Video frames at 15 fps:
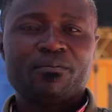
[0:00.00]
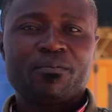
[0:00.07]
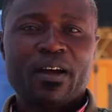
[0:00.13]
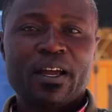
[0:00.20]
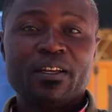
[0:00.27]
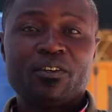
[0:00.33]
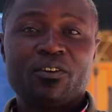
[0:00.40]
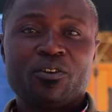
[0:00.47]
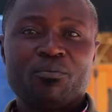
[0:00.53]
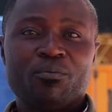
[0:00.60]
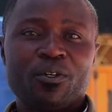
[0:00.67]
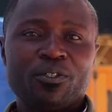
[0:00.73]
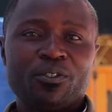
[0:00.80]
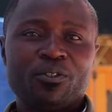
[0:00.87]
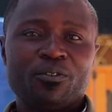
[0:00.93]
final
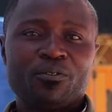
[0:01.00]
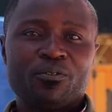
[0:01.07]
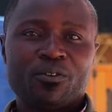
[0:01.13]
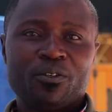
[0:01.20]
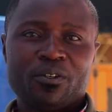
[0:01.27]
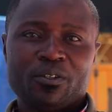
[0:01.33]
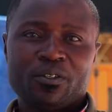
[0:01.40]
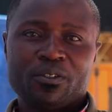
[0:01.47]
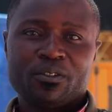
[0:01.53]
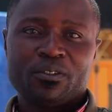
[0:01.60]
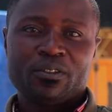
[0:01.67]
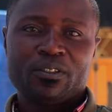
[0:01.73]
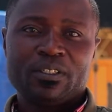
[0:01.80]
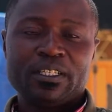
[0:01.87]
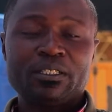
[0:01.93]
module for
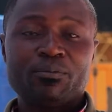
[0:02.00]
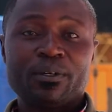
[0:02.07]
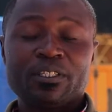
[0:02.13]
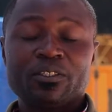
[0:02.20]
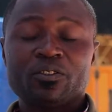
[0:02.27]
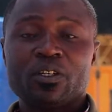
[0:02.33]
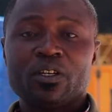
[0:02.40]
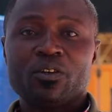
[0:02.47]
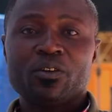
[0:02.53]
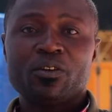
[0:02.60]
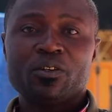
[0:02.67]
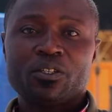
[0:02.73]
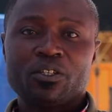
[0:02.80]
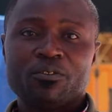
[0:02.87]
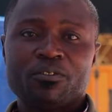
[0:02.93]
this particular
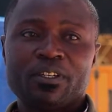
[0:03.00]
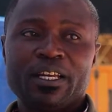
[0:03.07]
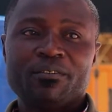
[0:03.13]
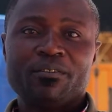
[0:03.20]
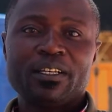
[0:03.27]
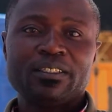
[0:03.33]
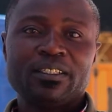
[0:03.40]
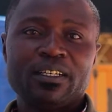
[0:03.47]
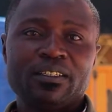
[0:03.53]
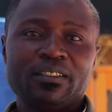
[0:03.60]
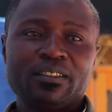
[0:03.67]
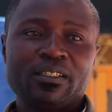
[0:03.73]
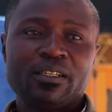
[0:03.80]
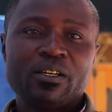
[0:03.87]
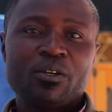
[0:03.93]
cohort of Naivasha.
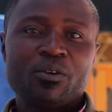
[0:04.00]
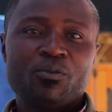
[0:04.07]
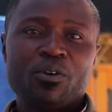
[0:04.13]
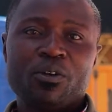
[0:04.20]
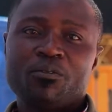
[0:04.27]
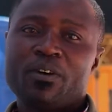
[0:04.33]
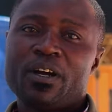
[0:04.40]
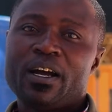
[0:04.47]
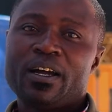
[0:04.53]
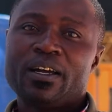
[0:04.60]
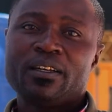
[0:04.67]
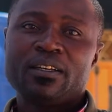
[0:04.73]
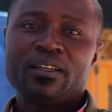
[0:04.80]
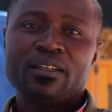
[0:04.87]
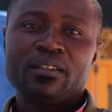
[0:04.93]
We've
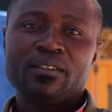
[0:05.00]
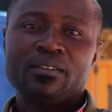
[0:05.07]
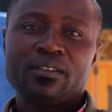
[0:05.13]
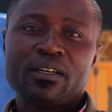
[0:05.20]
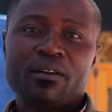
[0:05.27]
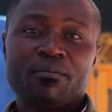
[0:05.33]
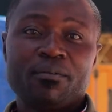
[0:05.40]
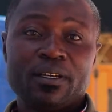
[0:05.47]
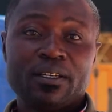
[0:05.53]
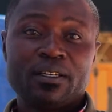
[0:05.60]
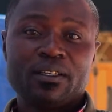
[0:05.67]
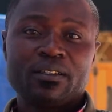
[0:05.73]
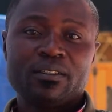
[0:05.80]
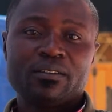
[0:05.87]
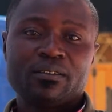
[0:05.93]
had a
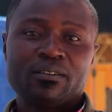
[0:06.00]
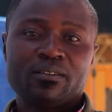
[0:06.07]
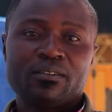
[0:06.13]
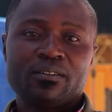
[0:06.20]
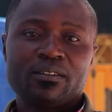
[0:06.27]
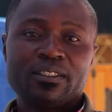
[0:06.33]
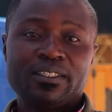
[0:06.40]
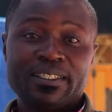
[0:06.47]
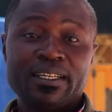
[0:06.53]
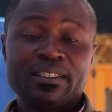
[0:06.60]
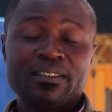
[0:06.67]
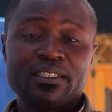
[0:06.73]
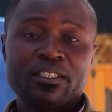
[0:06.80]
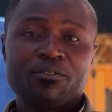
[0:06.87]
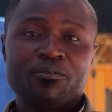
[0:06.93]
very
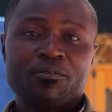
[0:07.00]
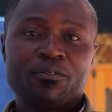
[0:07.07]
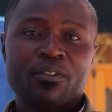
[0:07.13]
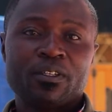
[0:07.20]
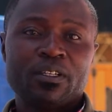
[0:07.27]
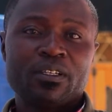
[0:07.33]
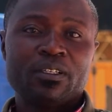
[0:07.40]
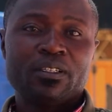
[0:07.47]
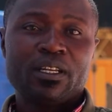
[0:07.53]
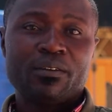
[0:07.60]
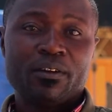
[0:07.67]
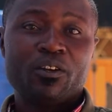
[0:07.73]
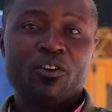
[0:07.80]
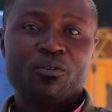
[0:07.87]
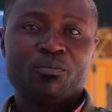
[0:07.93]
intensive
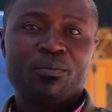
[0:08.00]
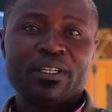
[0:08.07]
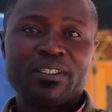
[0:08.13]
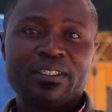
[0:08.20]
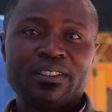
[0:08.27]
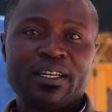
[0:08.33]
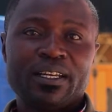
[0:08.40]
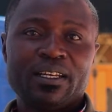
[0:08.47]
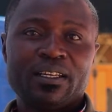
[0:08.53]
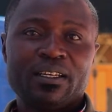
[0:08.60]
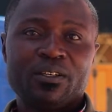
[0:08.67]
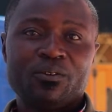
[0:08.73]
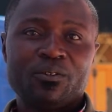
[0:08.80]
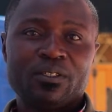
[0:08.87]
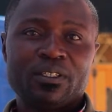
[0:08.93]
development
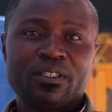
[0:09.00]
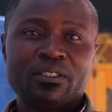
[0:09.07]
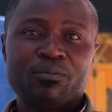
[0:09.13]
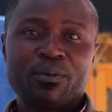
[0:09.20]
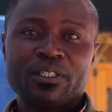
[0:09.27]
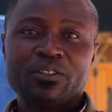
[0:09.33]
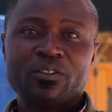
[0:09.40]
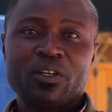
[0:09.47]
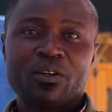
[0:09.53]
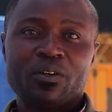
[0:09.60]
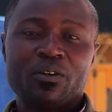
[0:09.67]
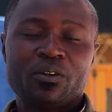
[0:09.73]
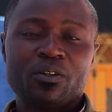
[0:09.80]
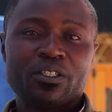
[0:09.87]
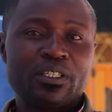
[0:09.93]
journey with this particular
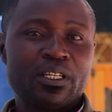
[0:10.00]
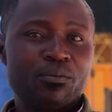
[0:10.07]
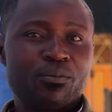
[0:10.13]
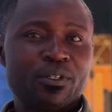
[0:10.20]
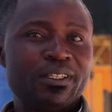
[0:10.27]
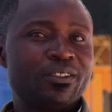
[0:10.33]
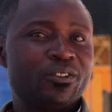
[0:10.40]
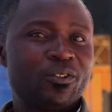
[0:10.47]
cohort that bring